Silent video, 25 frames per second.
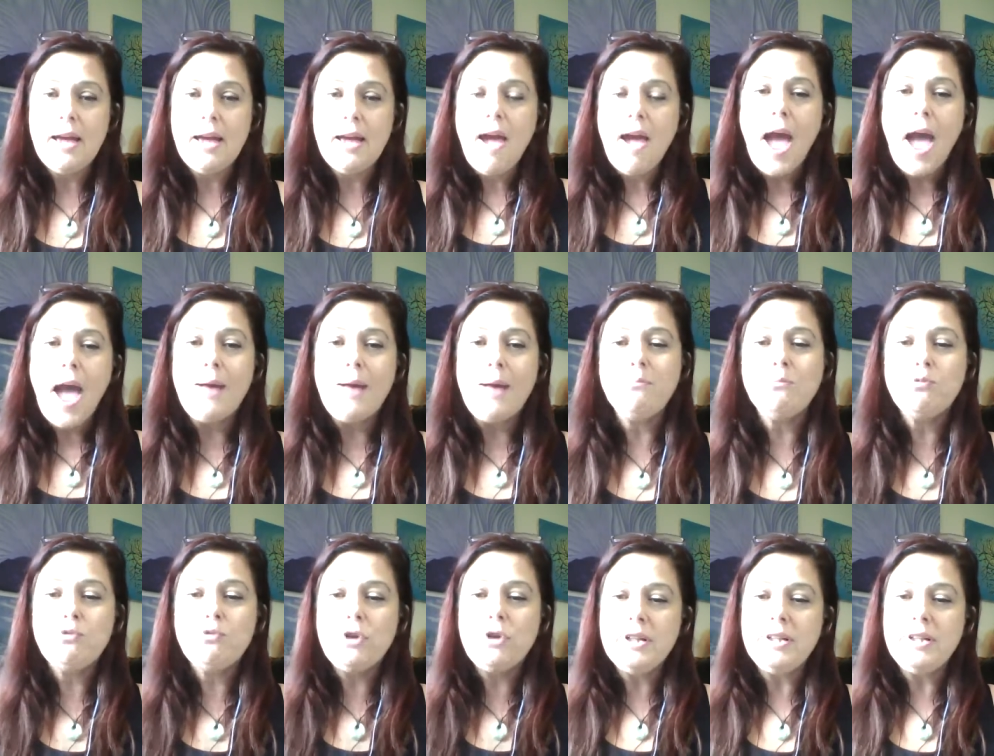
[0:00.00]
and
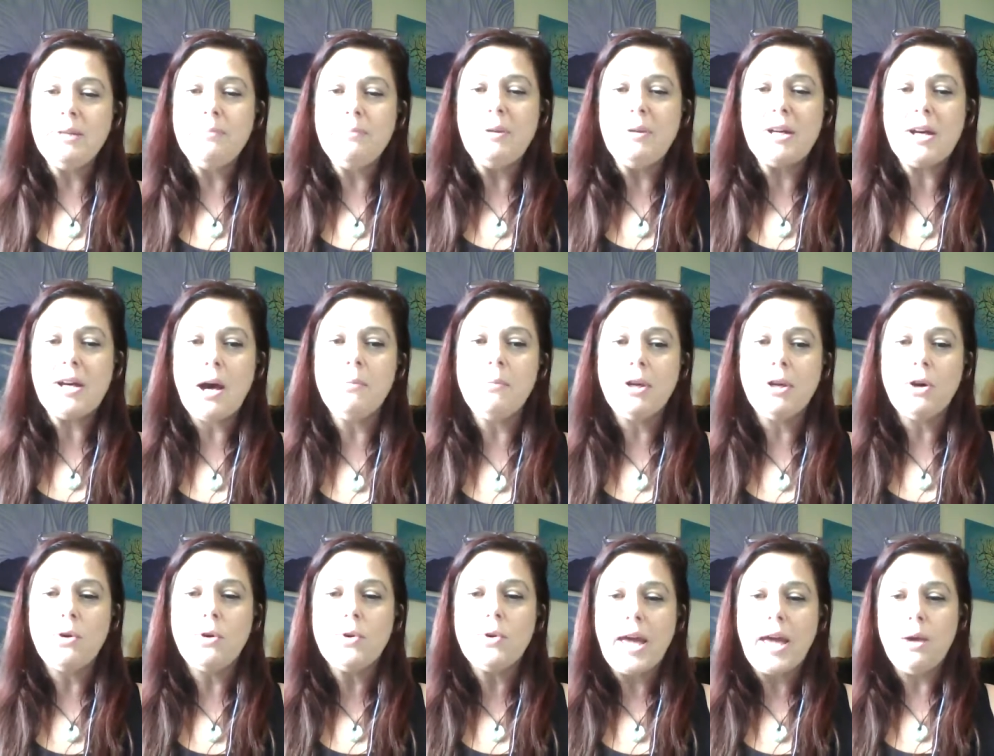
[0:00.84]
really becoming
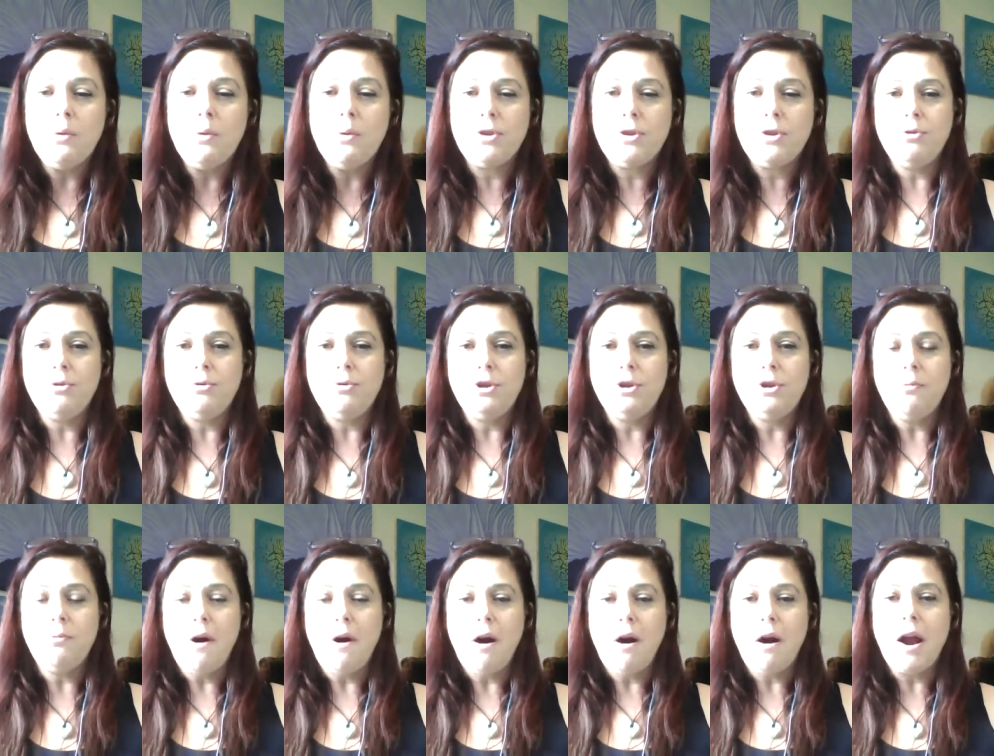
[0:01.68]
okay with who you
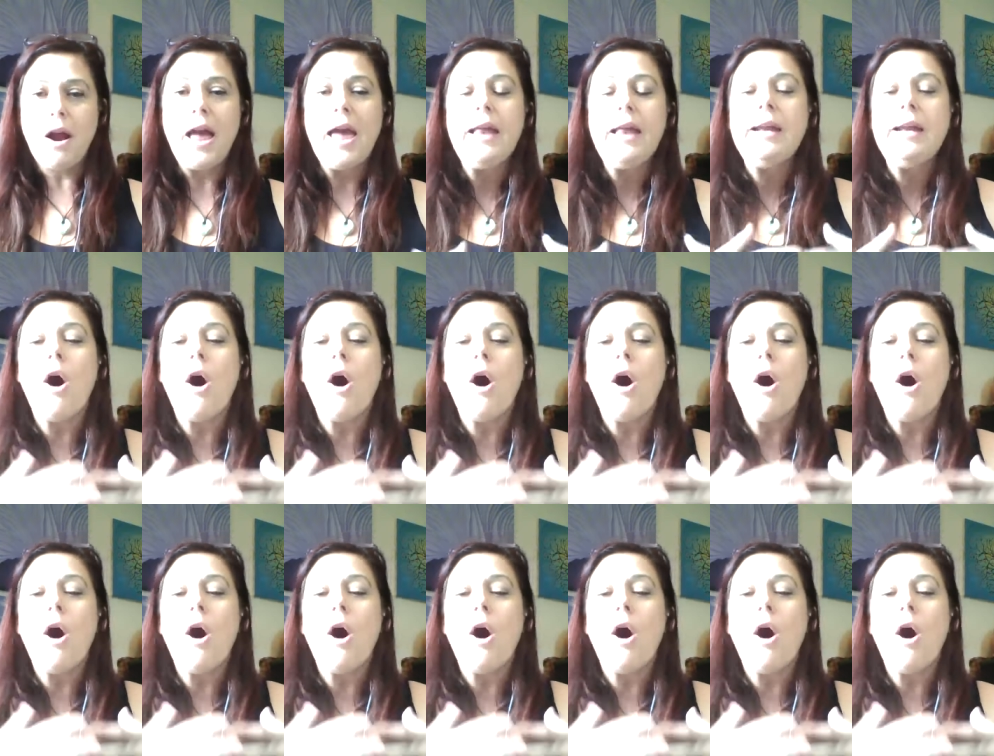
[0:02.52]
are in